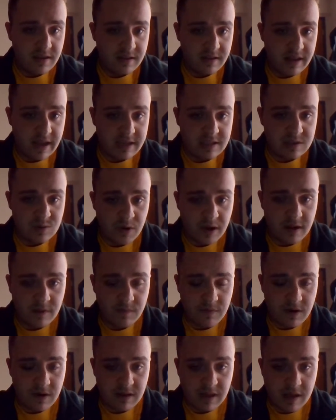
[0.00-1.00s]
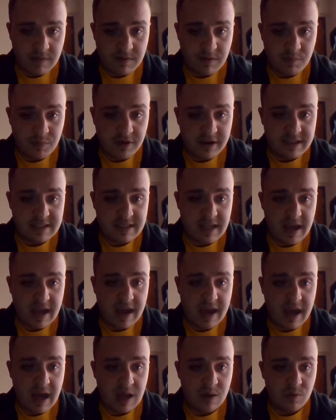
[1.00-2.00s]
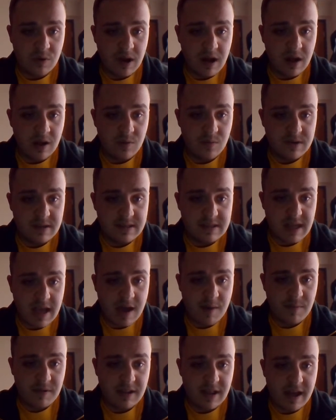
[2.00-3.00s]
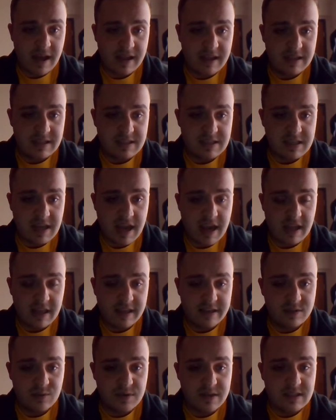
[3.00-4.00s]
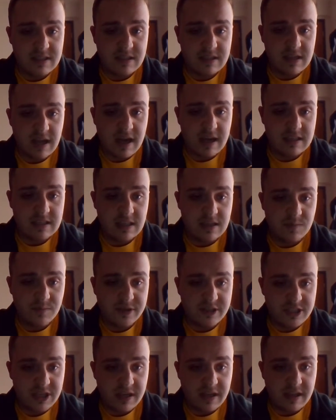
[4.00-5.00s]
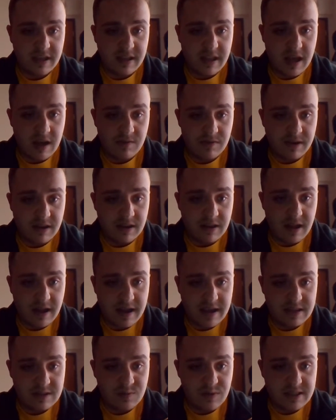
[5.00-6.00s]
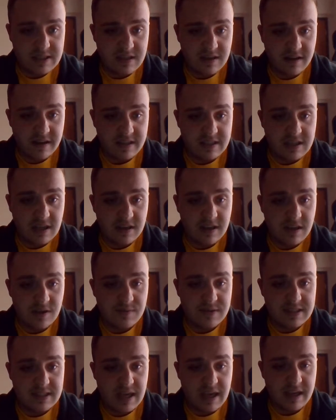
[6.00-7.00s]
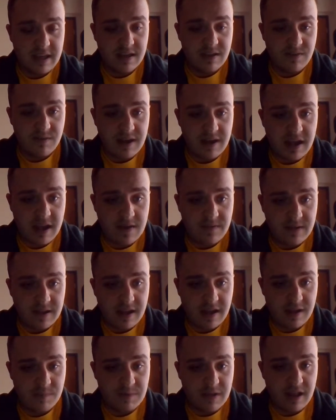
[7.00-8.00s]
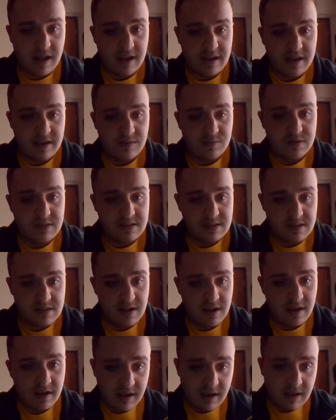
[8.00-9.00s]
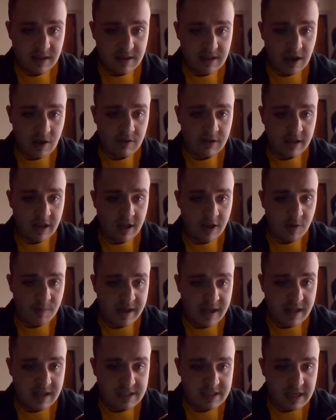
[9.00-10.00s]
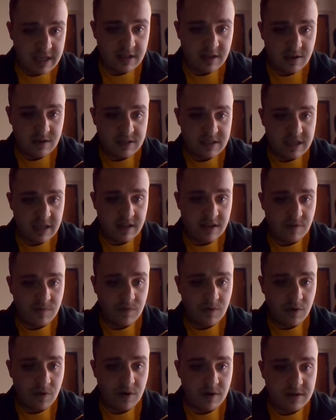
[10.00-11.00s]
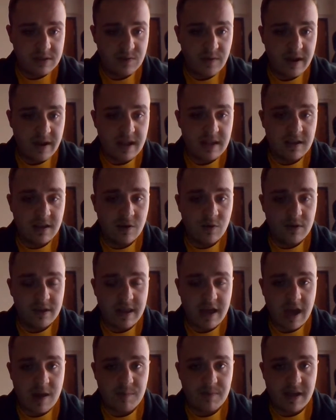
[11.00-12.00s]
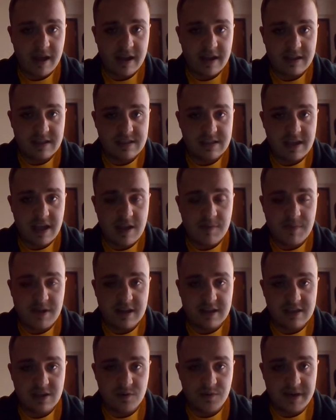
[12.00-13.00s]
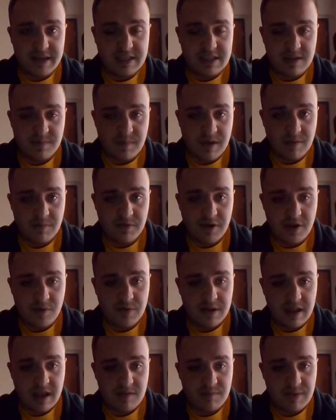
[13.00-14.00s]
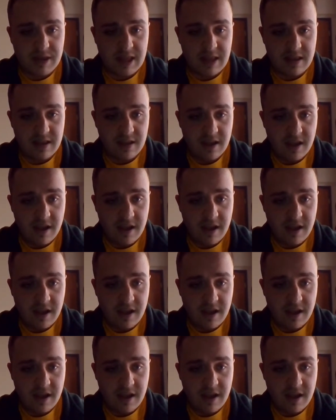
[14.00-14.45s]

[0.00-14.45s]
Next one for 11 points that I had wrong was Appalachian State. This was a toss-up, which I did not realize. Western Kentucky was 9-5, and Appalachian was down a little bit at 10-4. So I had to go with Appalachian State because of recent memory when they've been